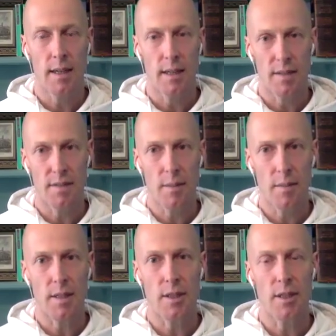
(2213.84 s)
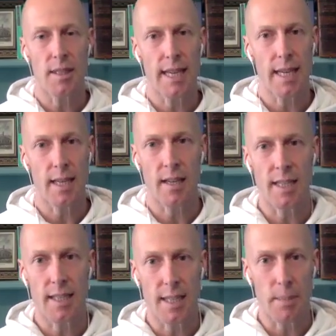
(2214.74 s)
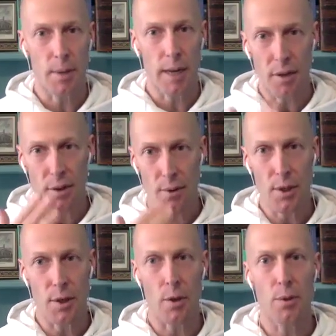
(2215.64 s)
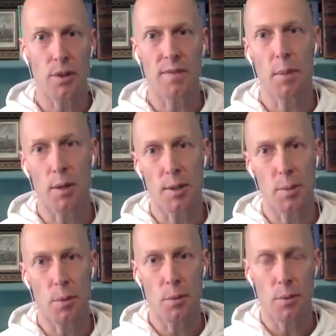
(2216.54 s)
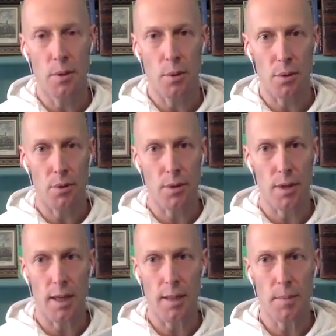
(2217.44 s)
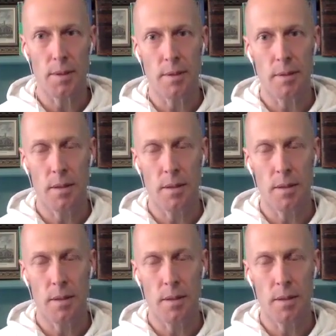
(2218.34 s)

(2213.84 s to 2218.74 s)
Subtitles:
Now from this, you can take a nice deep breath through your nose if possible, or through your lips.